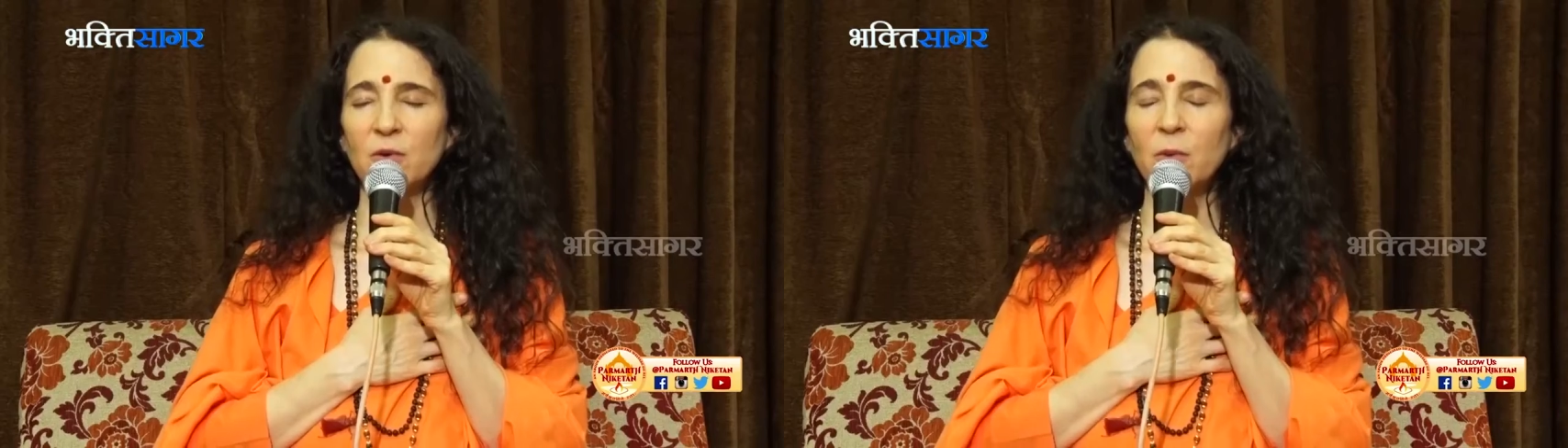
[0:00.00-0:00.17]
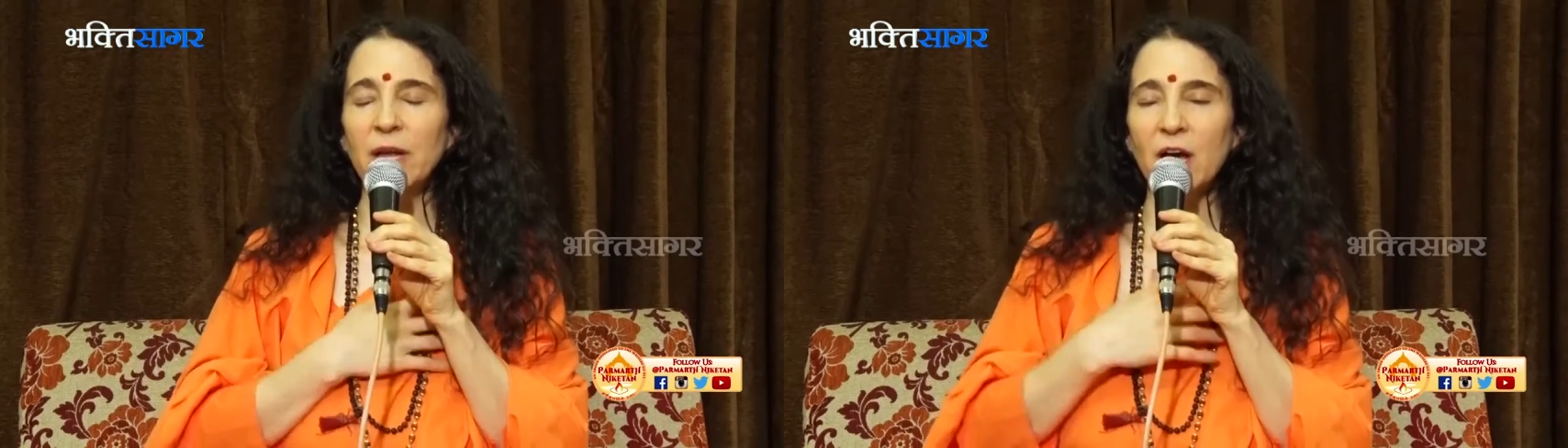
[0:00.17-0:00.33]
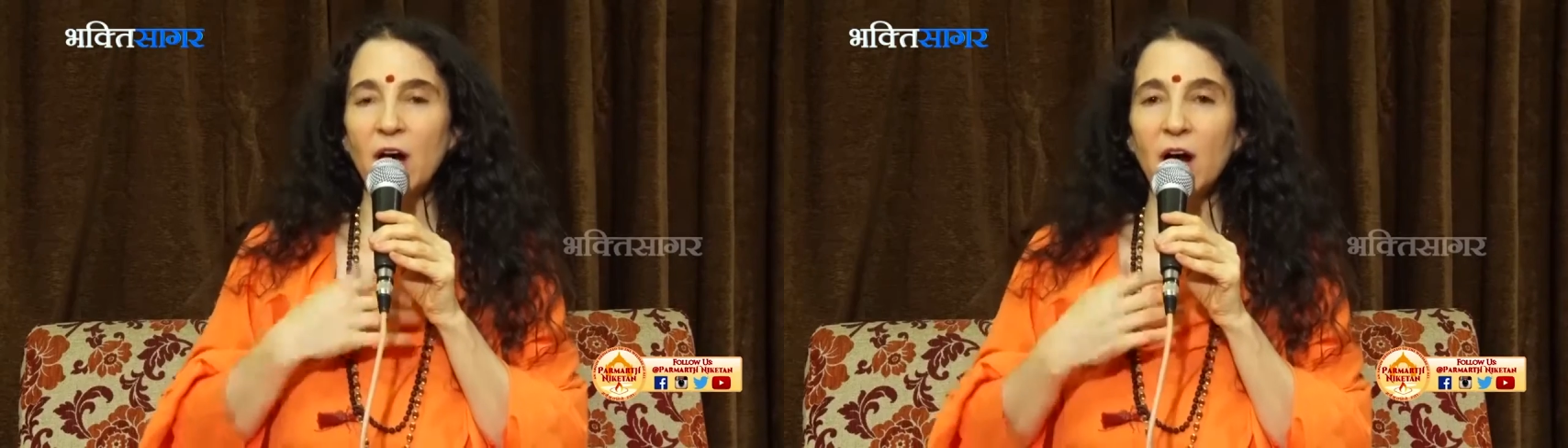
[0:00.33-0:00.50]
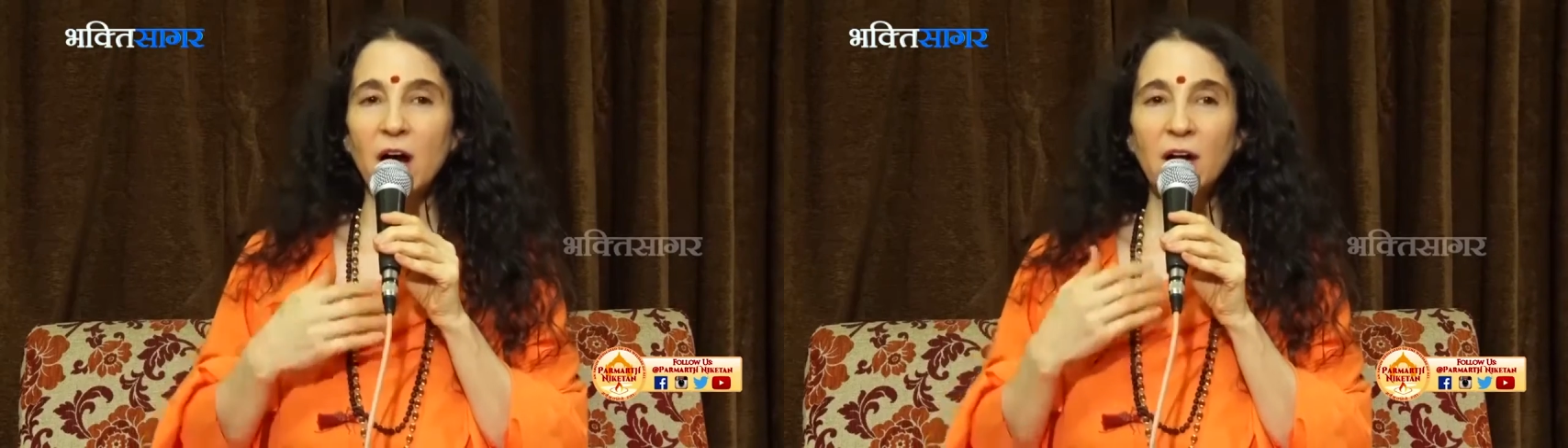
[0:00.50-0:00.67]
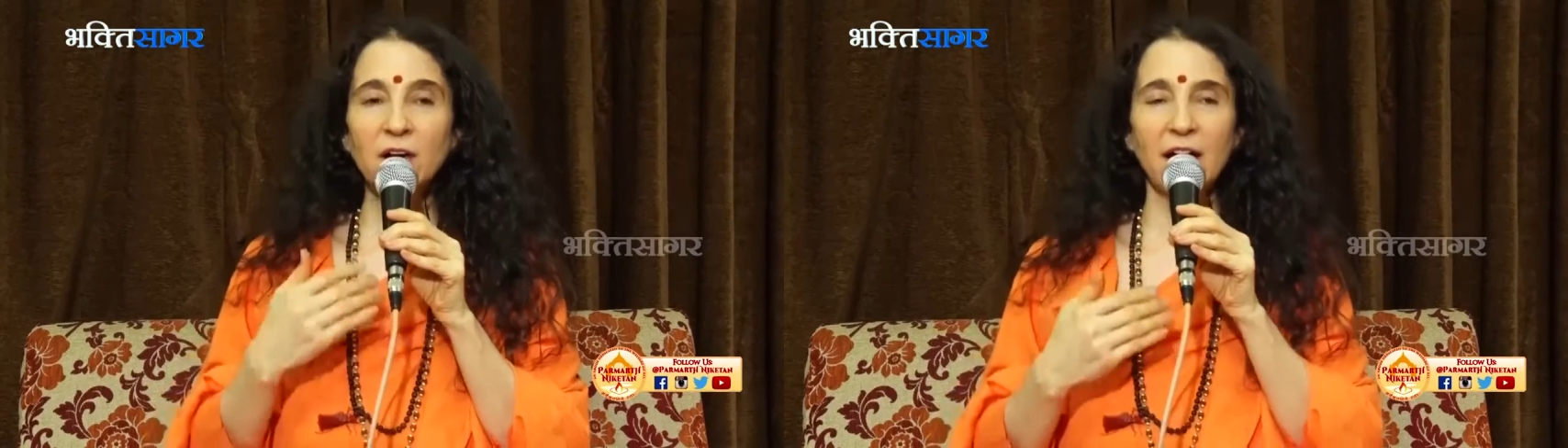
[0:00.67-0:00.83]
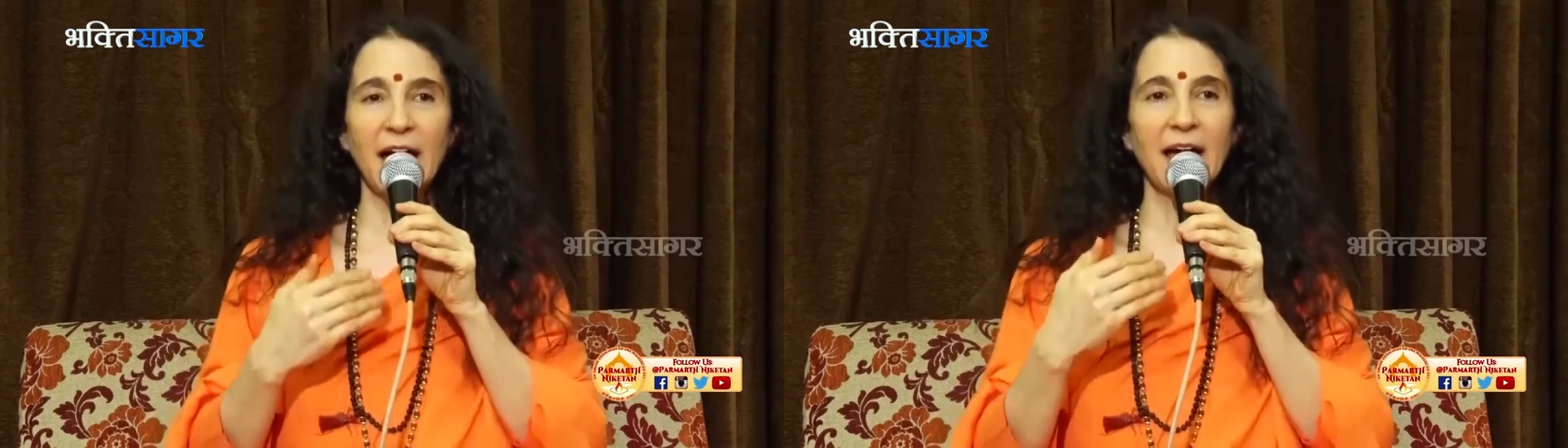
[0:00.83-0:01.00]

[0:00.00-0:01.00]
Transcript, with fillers: we are